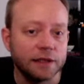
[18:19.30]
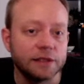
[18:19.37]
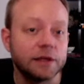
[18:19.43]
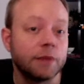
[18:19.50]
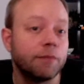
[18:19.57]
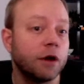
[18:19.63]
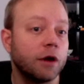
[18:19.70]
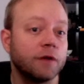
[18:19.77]

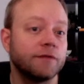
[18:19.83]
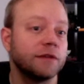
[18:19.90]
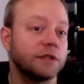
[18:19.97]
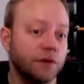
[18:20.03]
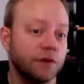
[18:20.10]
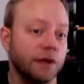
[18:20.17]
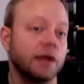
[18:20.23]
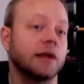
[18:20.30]
part of the
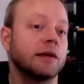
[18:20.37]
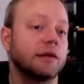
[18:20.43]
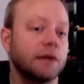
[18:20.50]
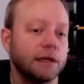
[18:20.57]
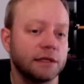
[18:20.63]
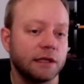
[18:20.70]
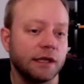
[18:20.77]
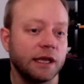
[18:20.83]
string,
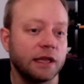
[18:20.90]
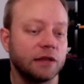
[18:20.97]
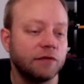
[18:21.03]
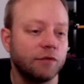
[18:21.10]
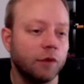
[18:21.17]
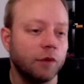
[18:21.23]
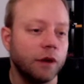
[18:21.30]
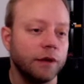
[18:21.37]
as a length
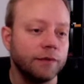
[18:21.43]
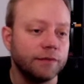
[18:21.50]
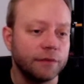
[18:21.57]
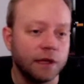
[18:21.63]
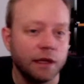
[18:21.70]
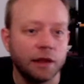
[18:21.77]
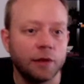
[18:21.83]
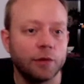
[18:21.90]
of 1,
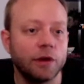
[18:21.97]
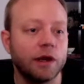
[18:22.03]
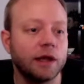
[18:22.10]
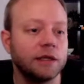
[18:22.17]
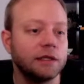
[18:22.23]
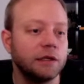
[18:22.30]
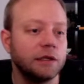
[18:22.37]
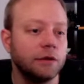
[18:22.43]
and there were
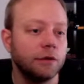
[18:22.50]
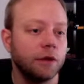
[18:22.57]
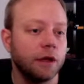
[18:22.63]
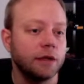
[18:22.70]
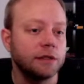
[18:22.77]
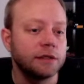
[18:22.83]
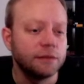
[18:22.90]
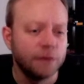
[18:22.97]
19 new
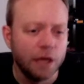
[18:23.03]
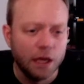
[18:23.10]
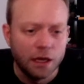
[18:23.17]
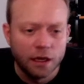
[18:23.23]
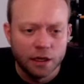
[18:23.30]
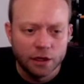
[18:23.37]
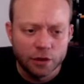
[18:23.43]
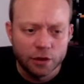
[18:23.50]
lines.
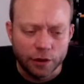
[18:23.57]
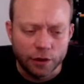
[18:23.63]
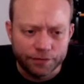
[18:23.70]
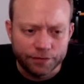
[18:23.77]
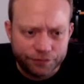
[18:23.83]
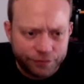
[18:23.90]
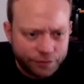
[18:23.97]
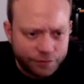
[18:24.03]

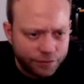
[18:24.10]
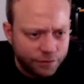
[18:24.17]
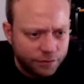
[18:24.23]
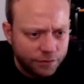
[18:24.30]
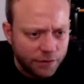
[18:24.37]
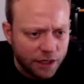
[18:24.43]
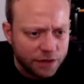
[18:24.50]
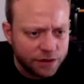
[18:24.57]
Cool.
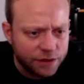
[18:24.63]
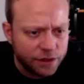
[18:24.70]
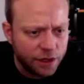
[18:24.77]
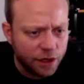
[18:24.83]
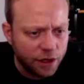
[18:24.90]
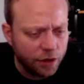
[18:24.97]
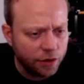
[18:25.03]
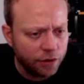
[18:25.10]

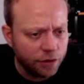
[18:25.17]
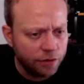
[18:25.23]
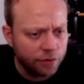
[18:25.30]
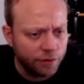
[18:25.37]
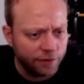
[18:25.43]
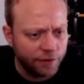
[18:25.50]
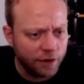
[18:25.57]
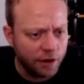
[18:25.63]
So
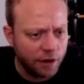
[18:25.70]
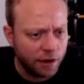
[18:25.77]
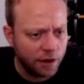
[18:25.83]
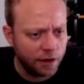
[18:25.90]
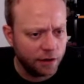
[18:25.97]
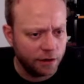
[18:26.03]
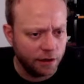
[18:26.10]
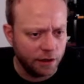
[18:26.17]
we've
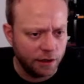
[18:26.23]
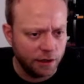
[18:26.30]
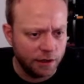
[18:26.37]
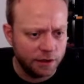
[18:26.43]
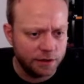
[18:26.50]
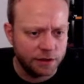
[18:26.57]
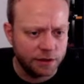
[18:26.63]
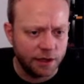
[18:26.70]
got
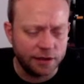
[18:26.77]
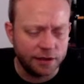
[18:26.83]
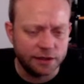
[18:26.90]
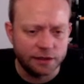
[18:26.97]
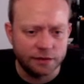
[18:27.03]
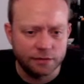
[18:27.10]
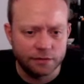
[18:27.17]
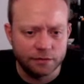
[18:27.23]
these. So
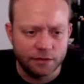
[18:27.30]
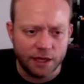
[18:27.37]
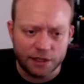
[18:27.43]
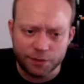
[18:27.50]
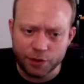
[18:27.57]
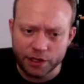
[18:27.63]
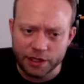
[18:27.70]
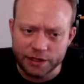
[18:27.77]
that's
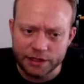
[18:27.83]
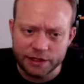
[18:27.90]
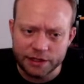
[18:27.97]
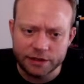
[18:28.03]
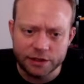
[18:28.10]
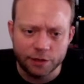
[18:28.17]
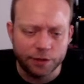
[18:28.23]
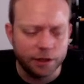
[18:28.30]
pretty easy.
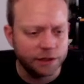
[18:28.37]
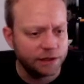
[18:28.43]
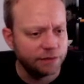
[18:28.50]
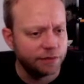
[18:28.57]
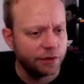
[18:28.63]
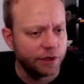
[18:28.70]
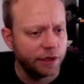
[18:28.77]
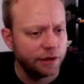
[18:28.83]
So parse
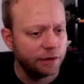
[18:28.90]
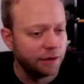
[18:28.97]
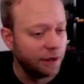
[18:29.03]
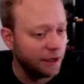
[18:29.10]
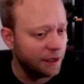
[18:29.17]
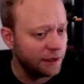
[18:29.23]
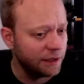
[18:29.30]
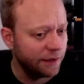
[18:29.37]
input
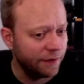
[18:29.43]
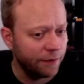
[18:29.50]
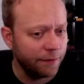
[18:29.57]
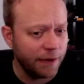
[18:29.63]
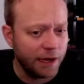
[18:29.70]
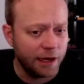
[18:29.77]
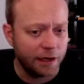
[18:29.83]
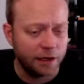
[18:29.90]
is giving
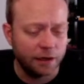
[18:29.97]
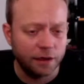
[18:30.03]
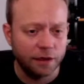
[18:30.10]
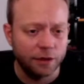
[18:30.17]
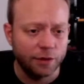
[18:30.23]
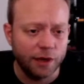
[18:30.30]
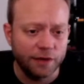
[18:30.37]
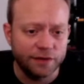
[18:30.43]
back
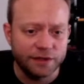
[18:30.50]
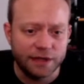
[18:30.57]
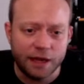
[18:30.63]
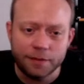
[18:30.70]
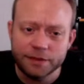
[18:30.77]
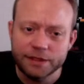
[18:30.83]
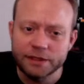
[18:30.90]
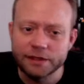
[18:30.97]
an array of
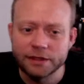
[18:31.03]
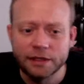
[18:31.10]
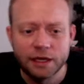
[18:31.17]
steps.